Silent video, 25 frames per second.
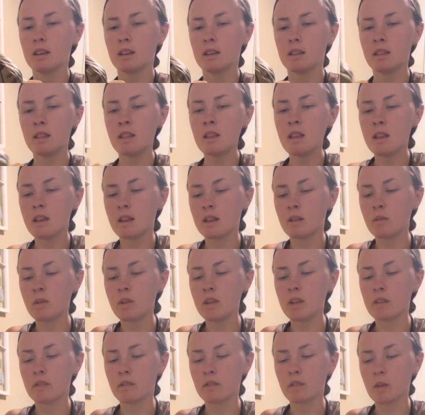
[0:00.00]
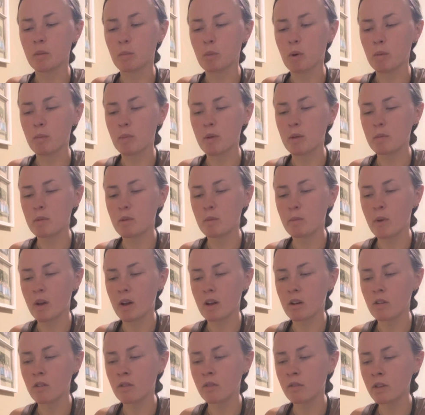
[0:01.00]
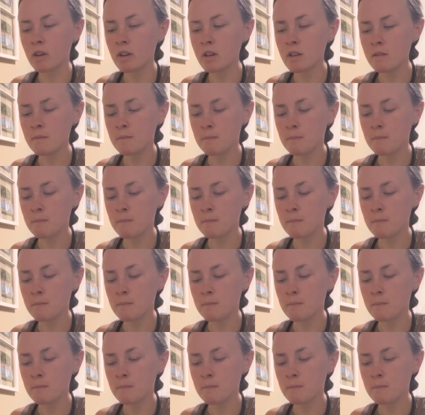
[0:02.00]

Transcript: Then we can flip our baby back over.